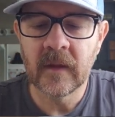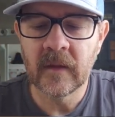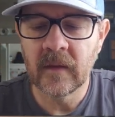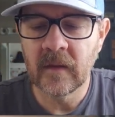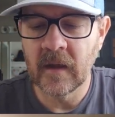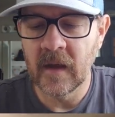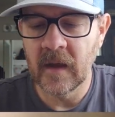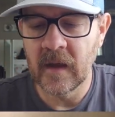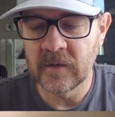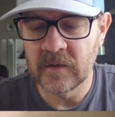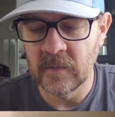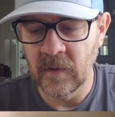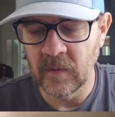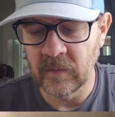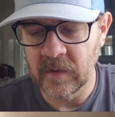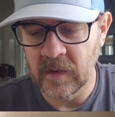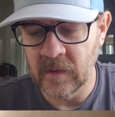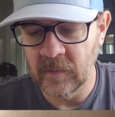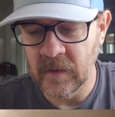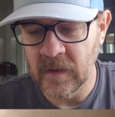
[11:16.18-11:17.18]
I should be able
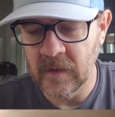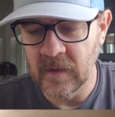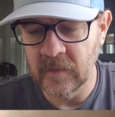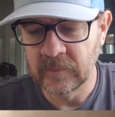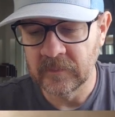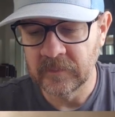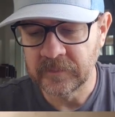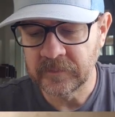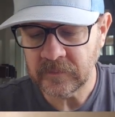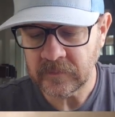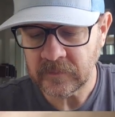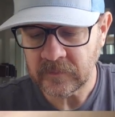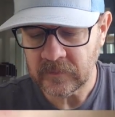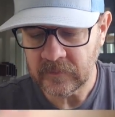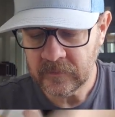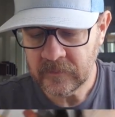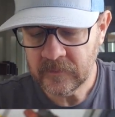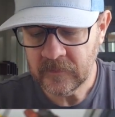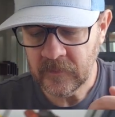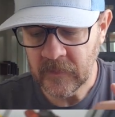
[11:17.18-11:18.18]
to get them in there.
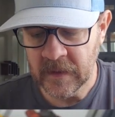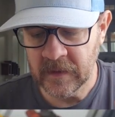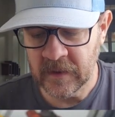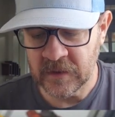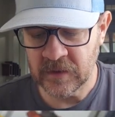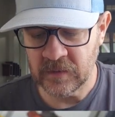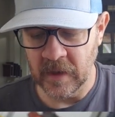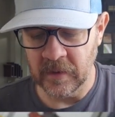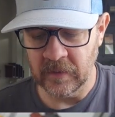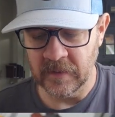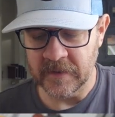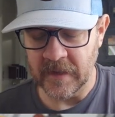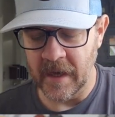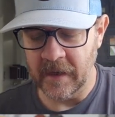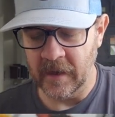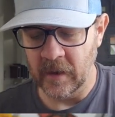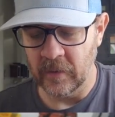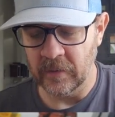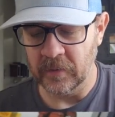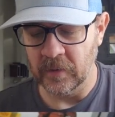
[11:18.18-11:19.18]
The struggles I
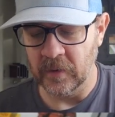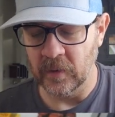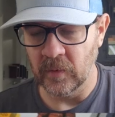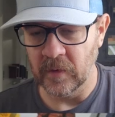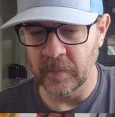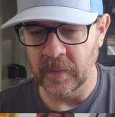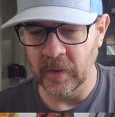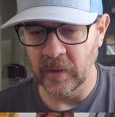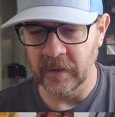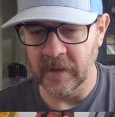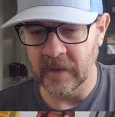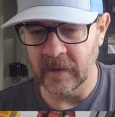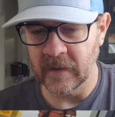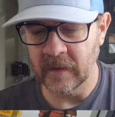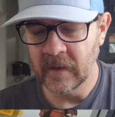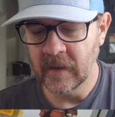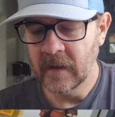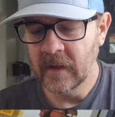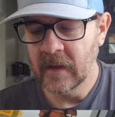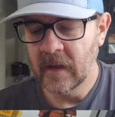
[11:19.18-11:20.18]
go through with
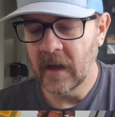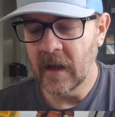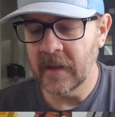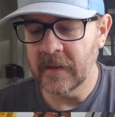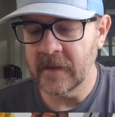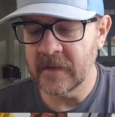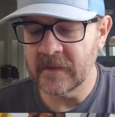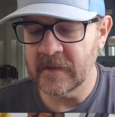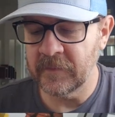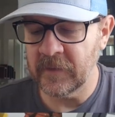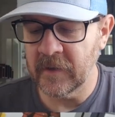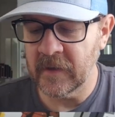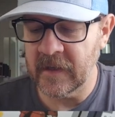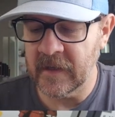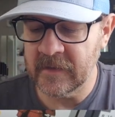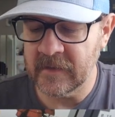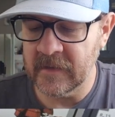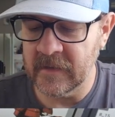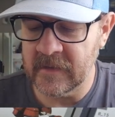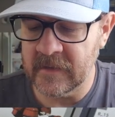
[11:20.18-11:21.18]
building these different
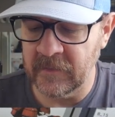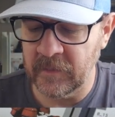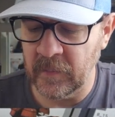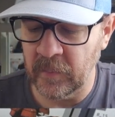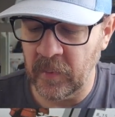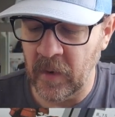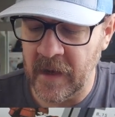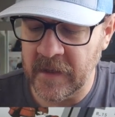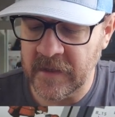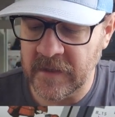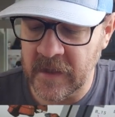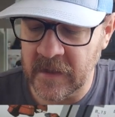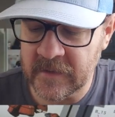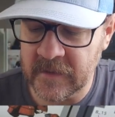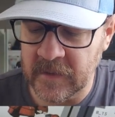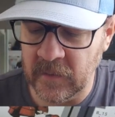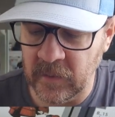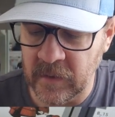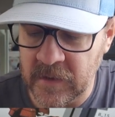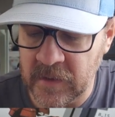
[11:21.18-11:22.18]
kits and these different projects
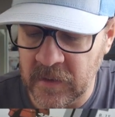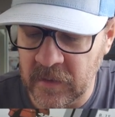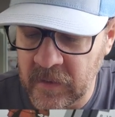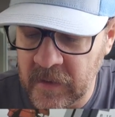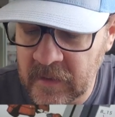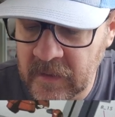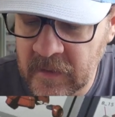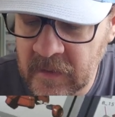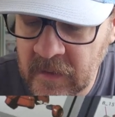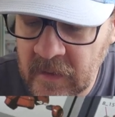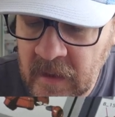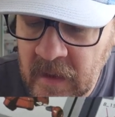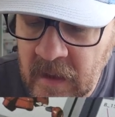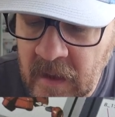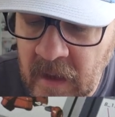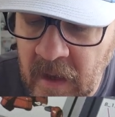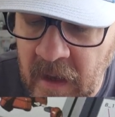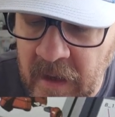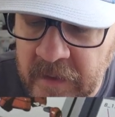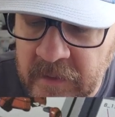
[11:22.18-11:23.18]
that we're doing.
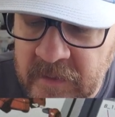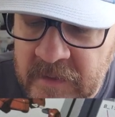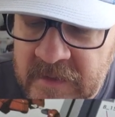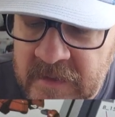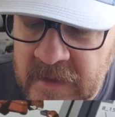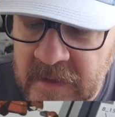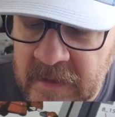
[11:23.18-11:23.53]
You can see